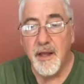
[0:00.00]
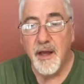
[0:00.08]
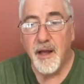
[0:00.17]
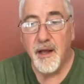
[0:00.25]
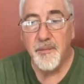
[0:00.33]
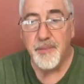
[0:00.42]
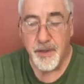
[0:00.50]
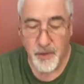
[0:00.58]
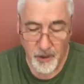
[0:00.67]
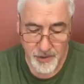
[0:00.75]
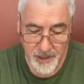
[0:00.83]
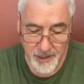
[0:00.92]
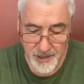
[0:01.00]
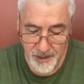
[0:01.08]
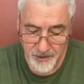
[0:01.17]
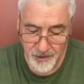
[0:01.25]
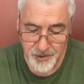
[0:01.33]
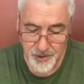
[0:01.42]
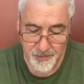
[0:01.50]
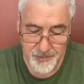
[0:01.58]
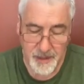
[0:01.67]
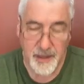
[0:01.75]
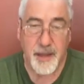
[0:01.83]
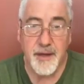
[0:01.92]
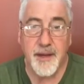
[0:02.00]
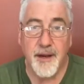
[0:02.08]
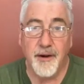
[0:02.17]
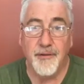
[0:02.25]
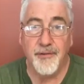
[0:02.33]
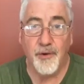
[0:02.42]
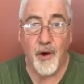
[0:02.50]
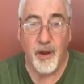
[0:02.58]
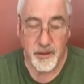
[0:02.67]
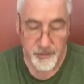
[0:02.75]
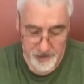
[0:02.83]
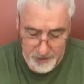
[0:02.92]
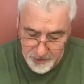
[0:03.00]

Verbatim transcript: uh, because I think there's something in here for all of us.